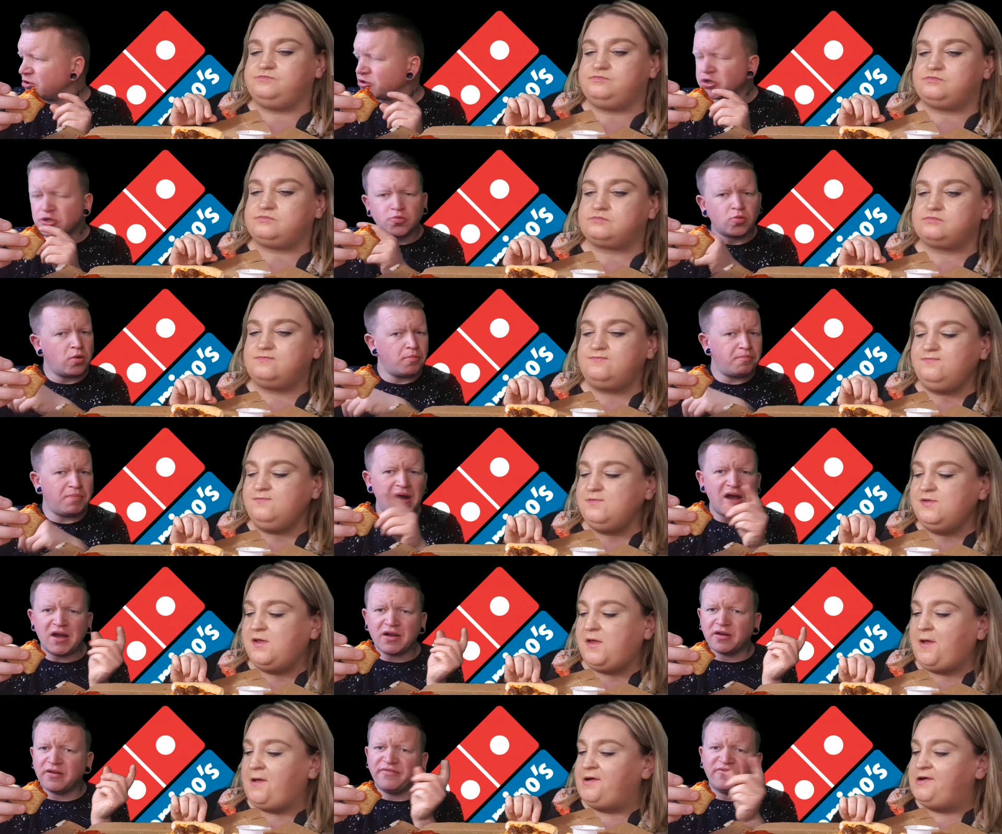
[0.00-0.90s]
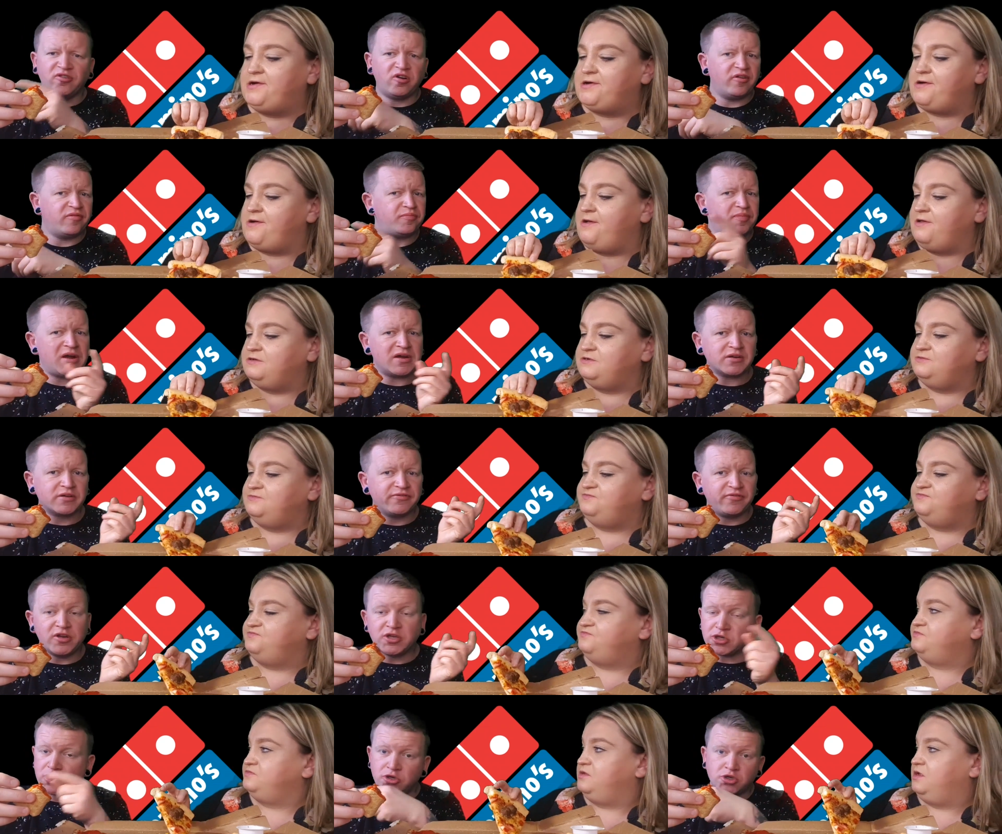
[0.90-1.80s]
Speaker 1: dog just walked back and forth,
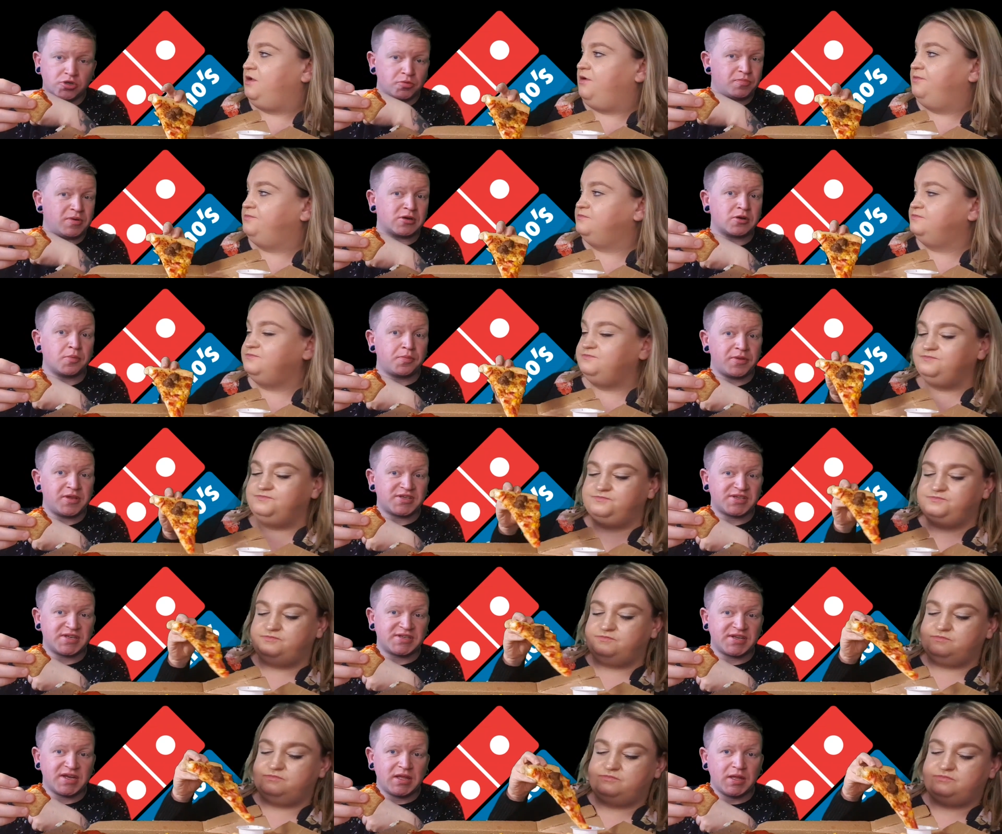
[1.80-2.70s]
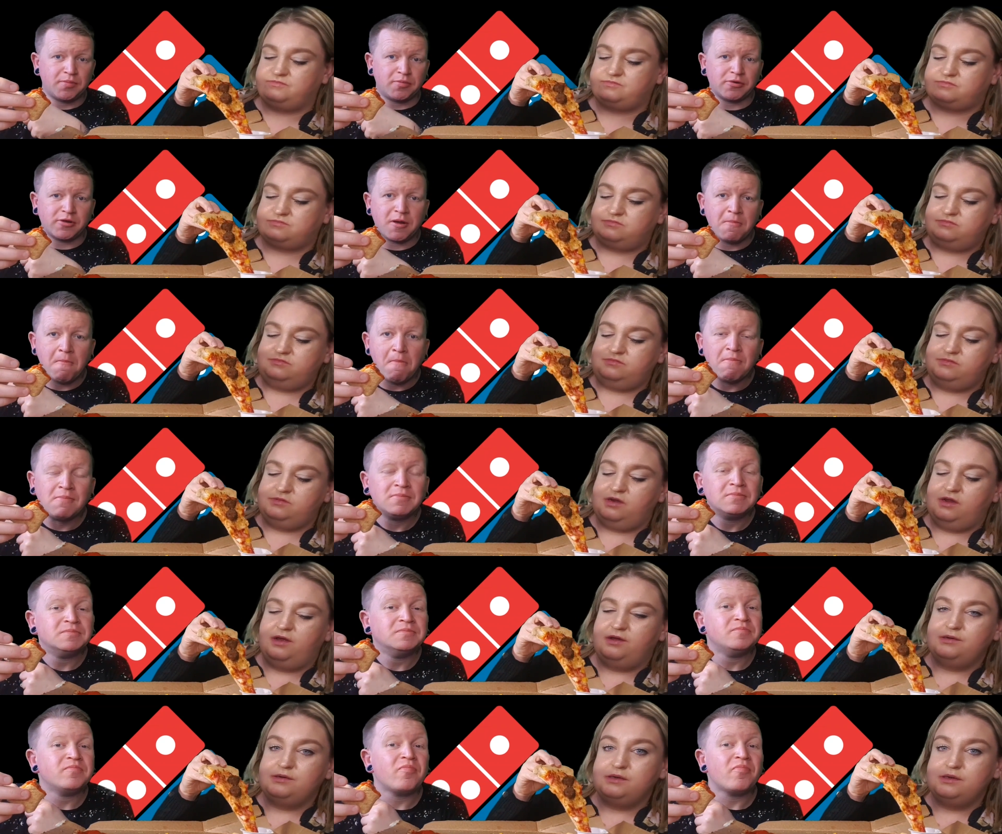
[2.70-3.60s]
He's going to jump back up on the settee, the bugger.
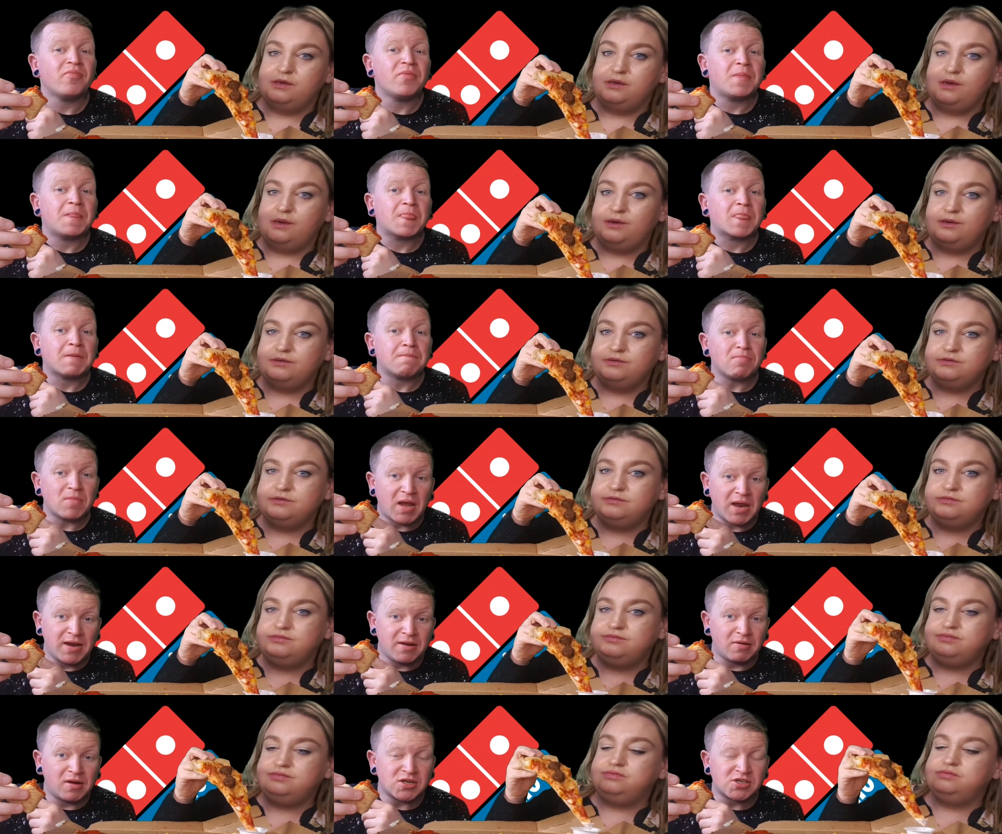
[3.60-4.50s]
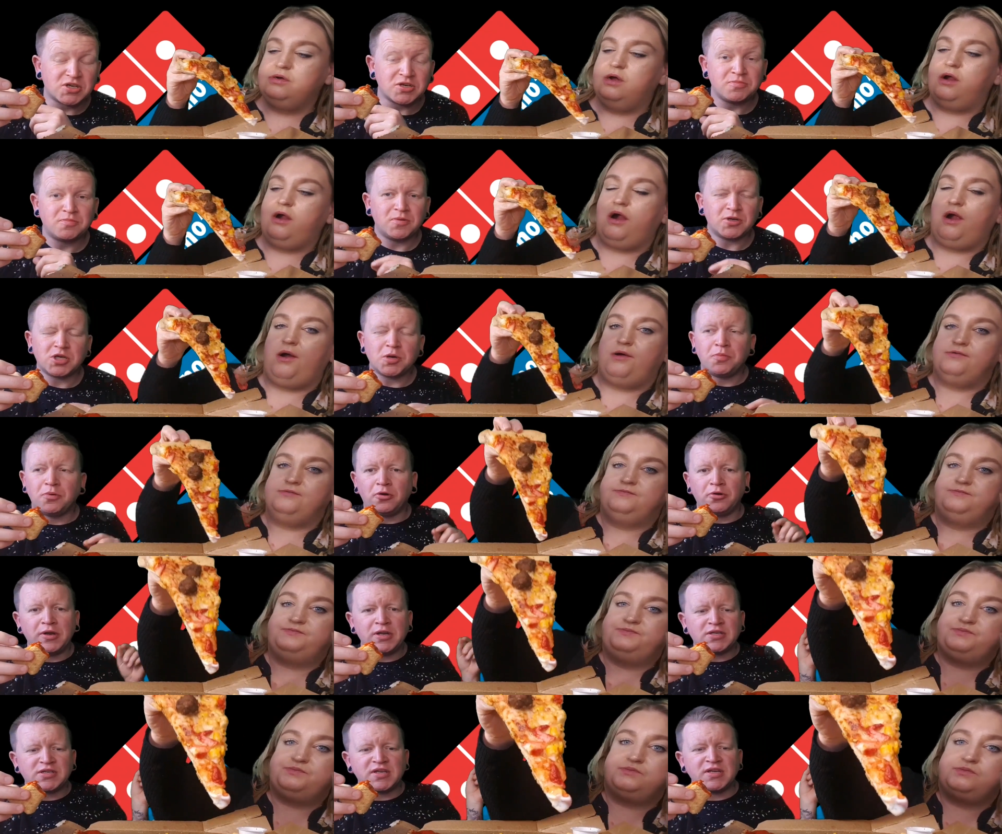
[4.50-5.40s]
Anyway, she
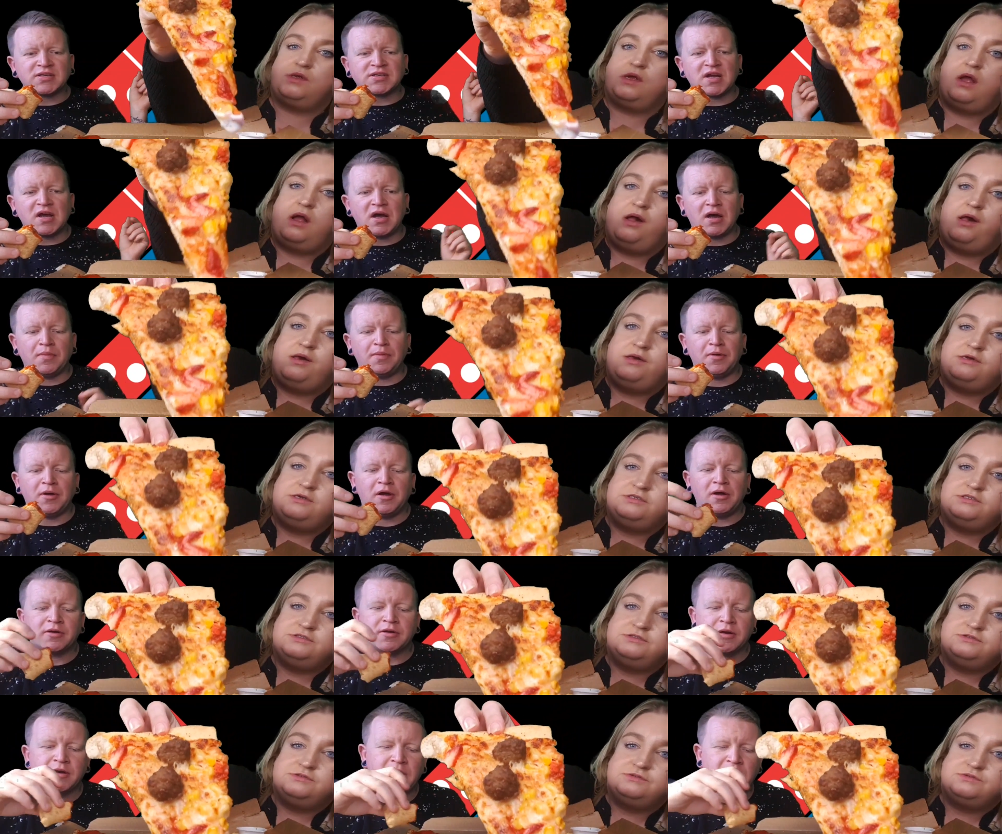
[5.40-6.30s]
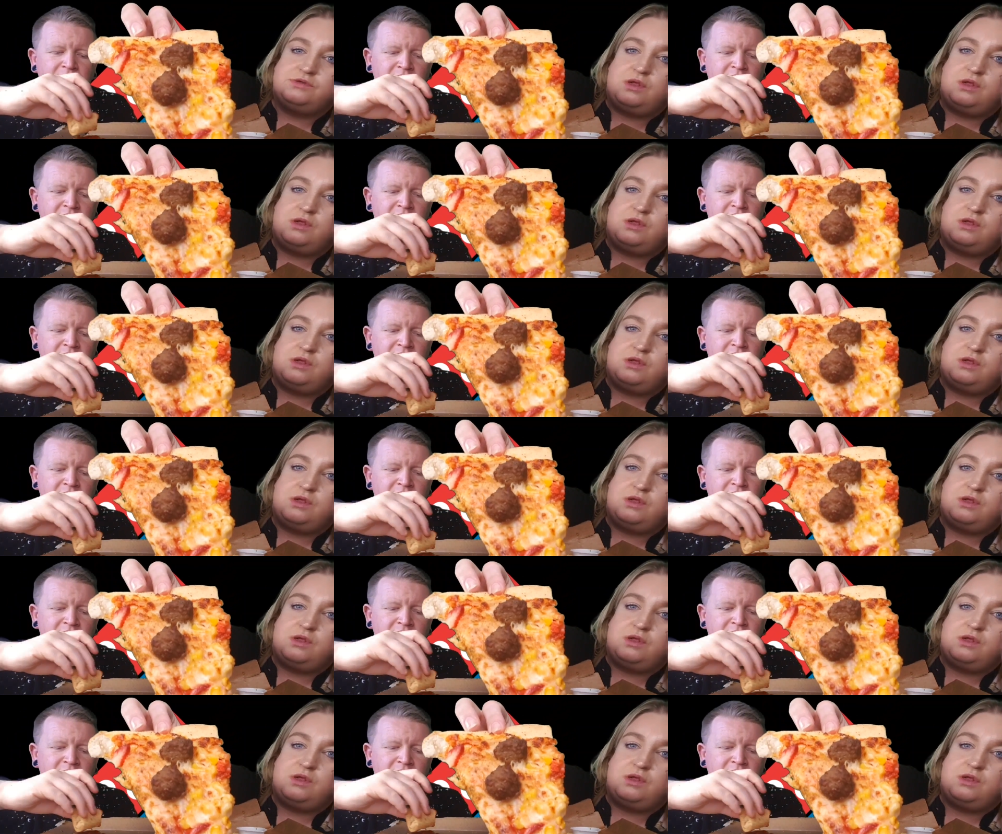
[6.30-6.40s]
pulled into this car park, and